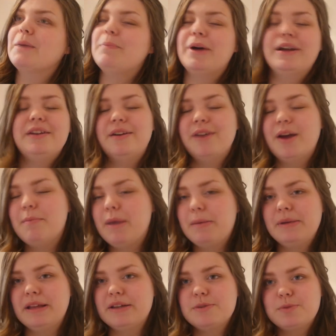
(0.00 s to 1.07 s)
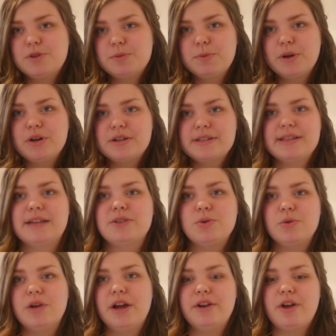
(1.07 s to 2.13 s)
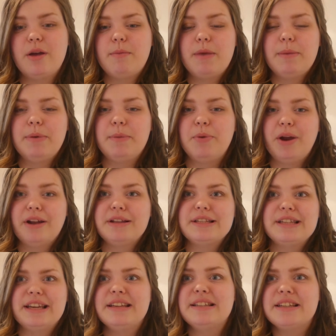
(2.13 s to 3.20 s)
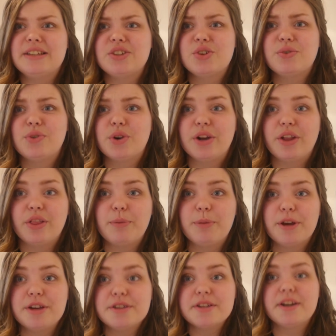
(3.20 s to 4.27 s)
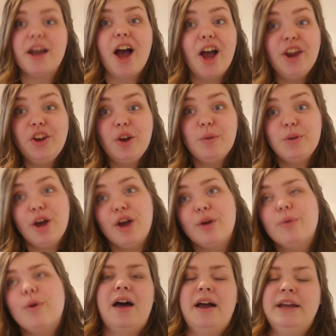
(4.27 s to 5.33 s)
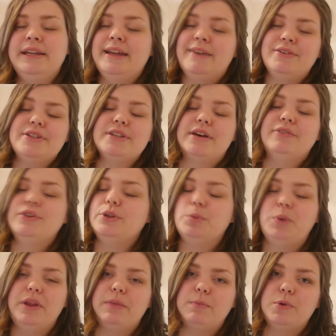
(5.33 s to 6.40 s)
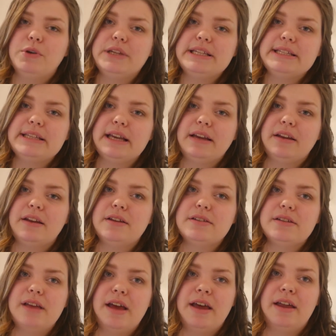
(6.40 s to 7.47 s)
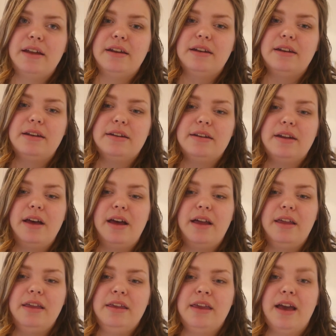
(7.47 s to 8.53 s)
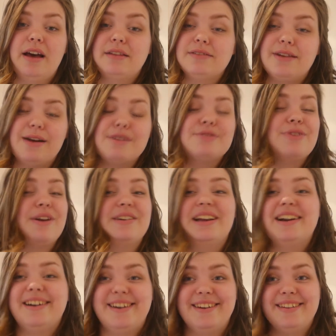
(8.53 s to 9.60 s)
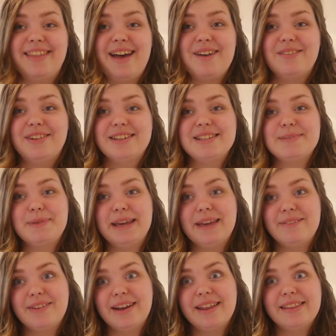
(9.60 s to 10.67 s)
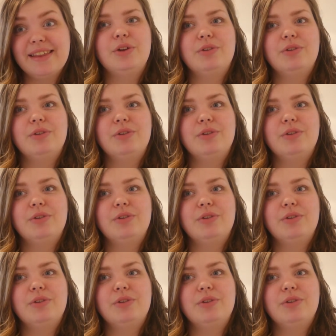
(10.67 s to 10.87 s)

But I don't know, maybe that's just because that's all I know. Maybe pregnancy is easier for another person. I don't know. I never suffered with morning sickness, and yeah, so I was very lucky on that one to begin with.